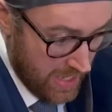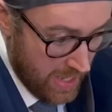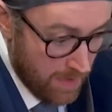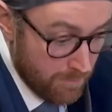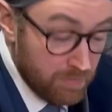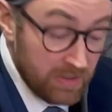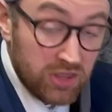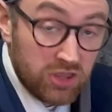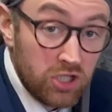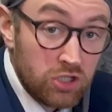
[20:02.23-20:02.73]

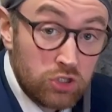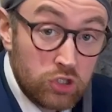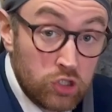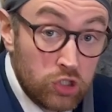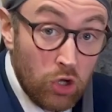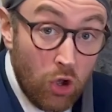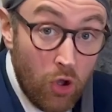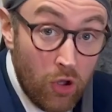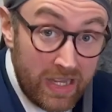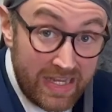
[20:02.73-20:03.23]
But the
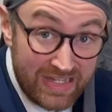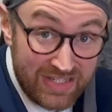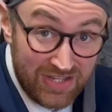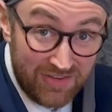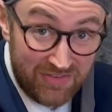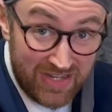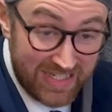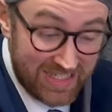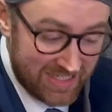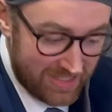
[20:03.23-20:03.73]
joys
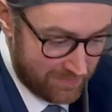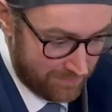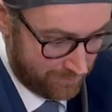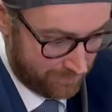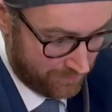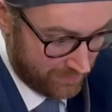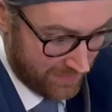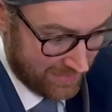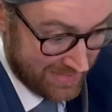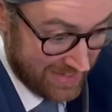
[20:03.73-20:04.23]
of it,
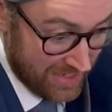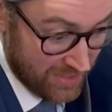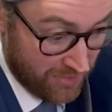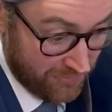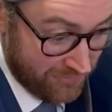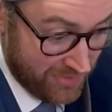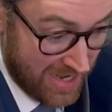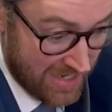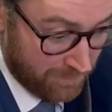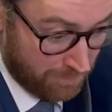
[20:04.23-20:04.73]
none
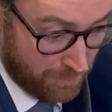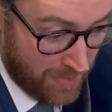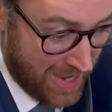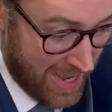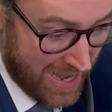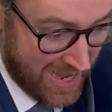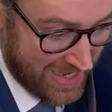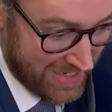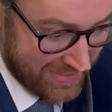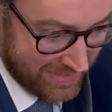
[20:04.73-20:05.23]
of that
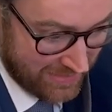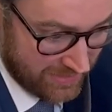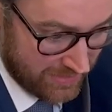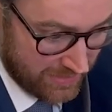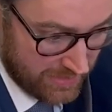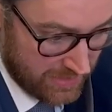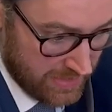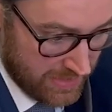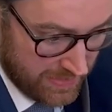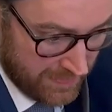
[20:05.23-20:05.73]
pain and
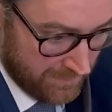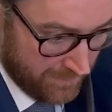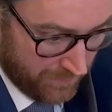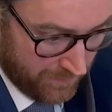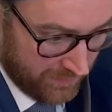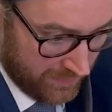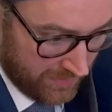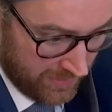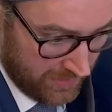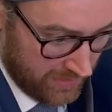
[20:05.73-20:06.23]

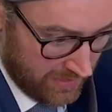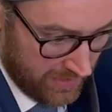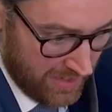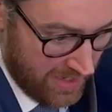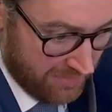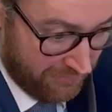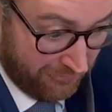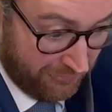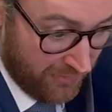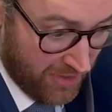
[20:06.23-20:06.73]

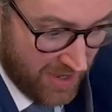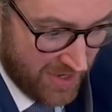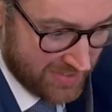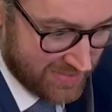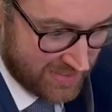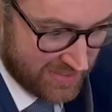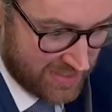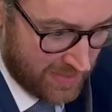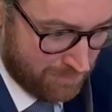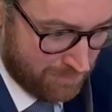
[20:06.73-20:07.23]
adversity